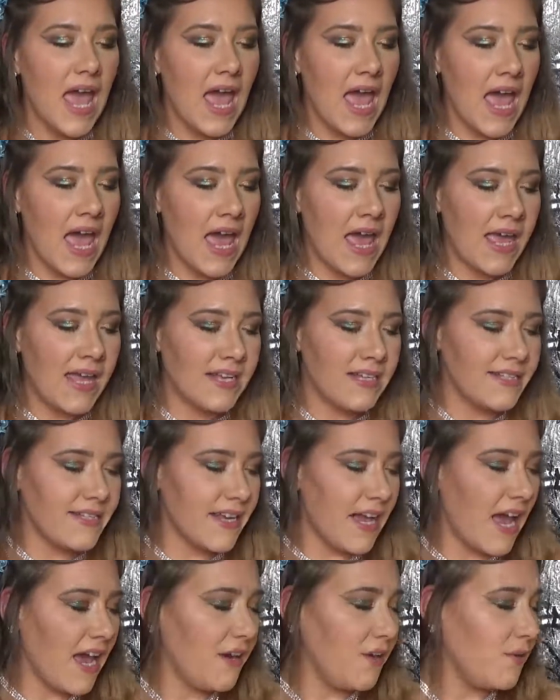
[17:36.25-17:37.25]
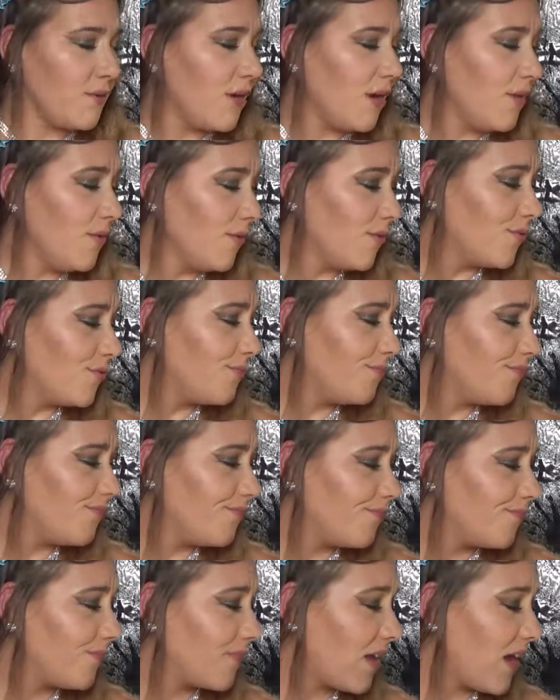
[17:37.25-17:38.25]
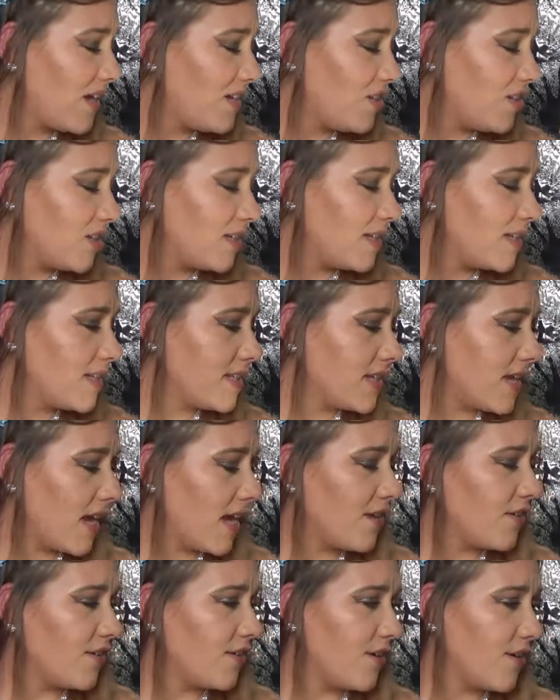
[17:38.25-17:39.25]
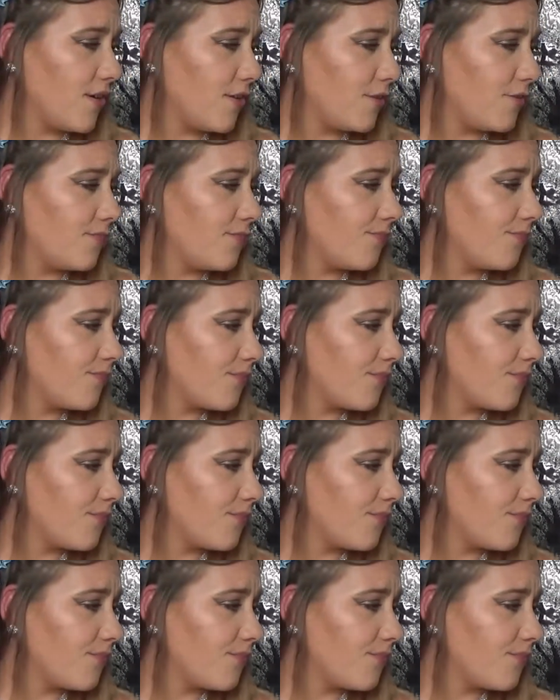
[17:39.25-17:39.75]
And I don't know. I don't know.